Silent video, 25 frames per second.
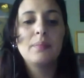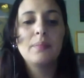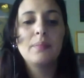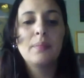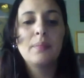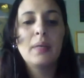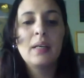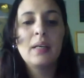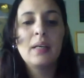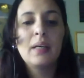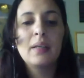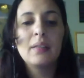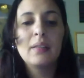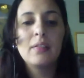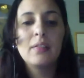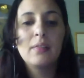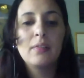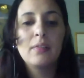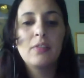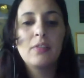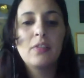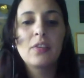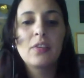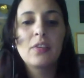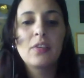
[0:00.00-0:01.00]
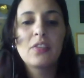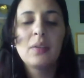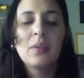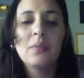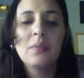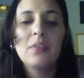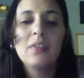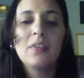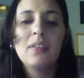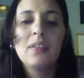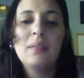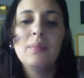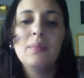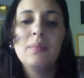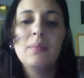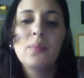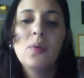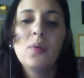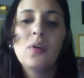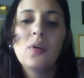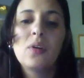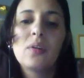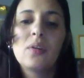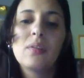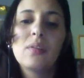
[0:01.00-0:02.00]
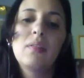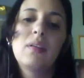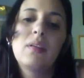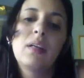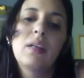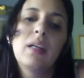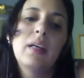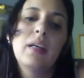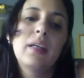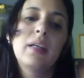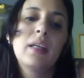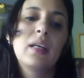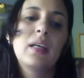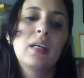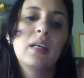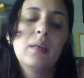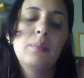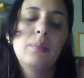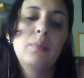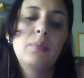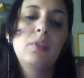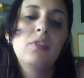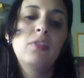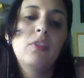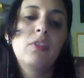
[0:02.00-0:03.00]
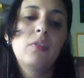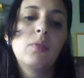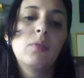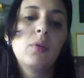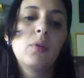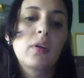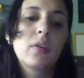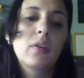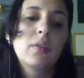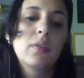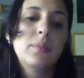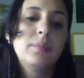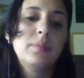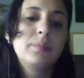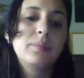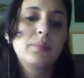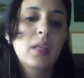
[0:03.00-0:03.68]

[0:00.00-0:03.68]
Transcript: but for something more like a proof of work.